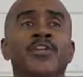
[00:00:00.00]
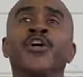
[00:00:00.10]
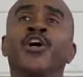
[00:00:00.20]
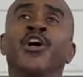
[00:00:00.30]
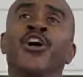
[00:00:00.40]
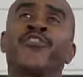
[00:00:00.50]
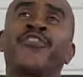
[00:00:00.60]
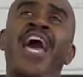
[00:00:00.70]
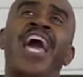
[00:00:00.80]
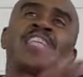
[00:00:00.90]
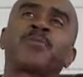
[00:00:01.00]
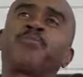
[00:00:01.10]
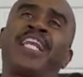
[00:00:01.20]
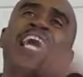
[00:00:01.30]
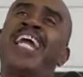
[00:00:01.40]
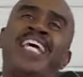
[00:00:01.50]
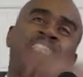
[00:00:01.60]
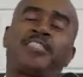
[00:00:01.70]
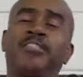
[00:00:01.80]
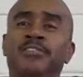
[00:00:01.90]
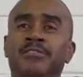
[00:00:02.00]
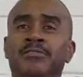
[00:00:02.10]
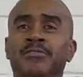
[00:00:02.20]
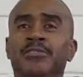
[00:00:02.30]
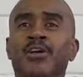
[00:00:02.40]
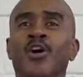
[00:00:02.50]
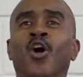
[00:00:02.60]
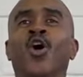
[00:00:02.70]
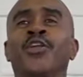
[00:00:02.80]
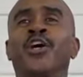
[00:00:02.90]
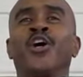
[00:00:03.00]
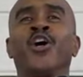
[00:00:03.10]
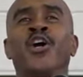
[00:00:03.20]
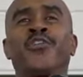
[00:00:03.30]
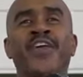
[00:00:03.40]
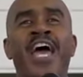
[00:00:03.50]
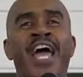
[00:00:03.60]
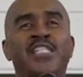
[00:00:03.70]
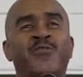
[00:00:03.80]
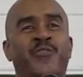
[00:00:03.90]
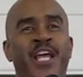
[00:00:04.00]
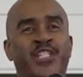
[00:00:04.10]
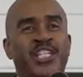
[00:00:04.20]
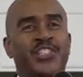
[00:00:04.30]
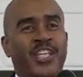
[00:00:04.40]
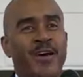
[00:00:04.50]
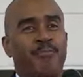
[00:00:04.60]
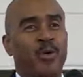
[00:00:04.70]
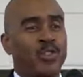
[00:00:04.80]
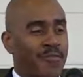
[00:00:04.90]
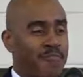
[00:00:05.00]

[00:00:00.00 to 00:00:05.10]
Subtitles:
The earth as planet or the earth as fleshy temples